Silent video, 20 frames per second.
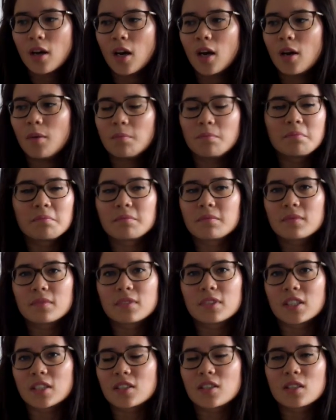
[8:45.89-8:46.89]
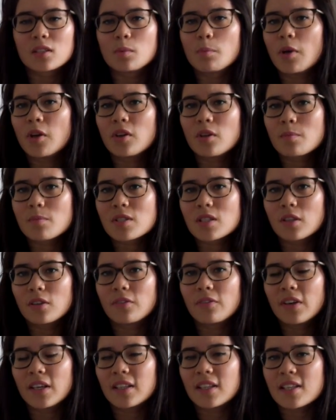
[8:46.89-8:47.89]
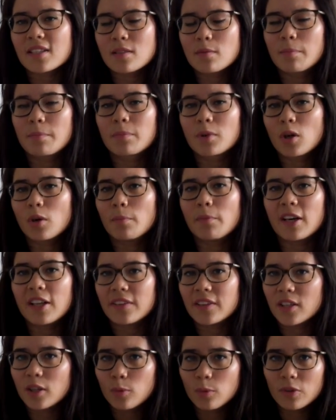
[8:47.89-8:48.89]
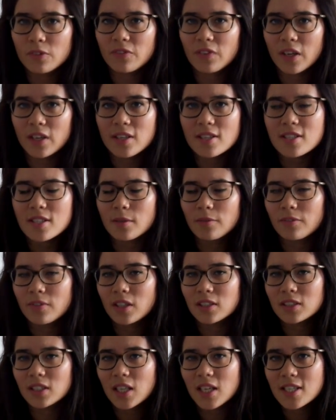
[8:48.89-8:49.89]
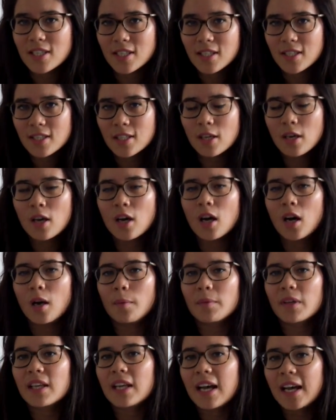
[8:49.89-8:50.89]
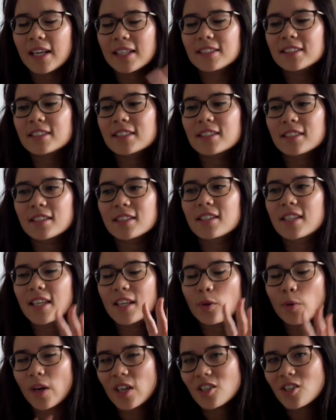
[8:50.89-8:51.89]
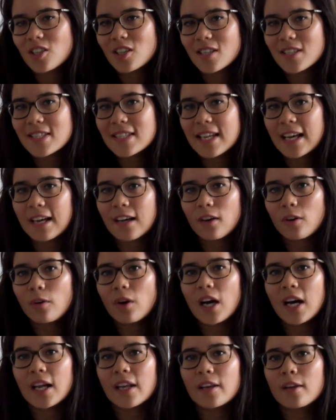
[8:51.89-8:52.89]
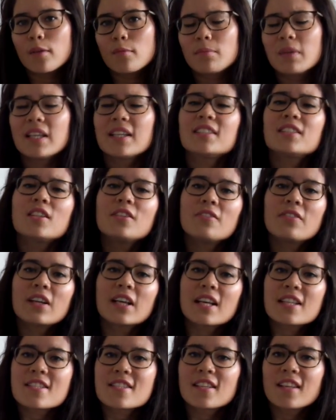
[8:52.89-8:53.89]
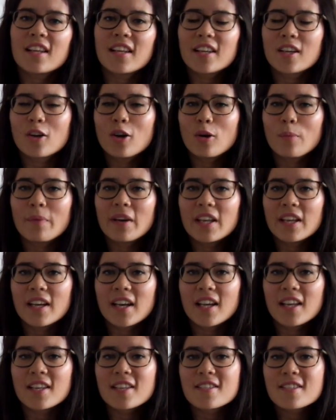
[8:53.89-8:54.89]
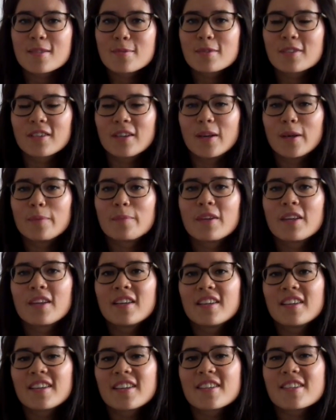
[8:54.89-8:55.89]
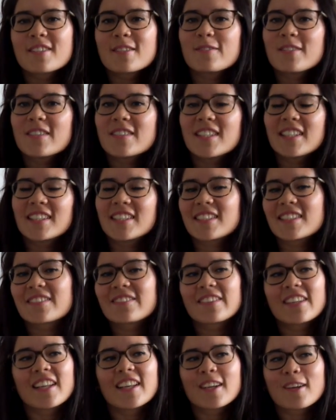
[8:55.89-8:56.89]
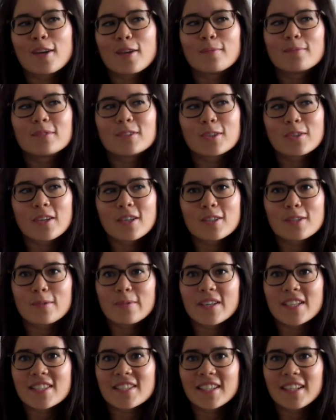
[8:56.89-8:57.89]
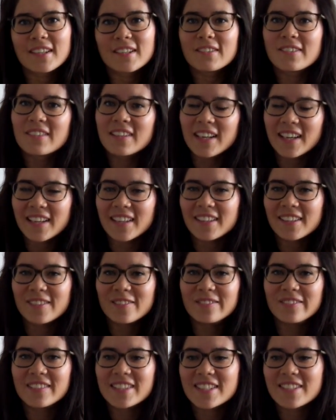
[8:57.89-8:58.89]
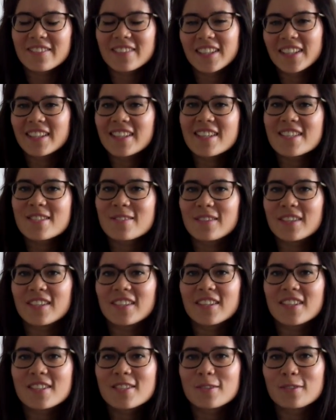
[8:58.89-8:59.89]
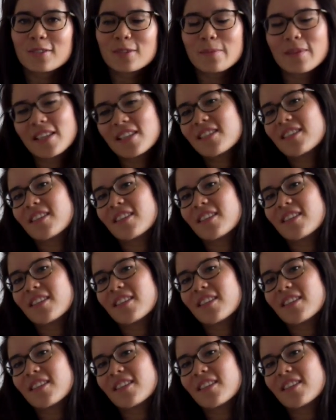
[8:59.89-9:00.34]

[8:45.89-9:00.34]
um, such as ammonium sulfate, that's a compound that you will find in some fertilisers. I'm going to add the questions now and um, please don't forget to like, comment and subscribe because sometimes I just feel like I'm talking to myself and um, it's really nice when you guys talk to me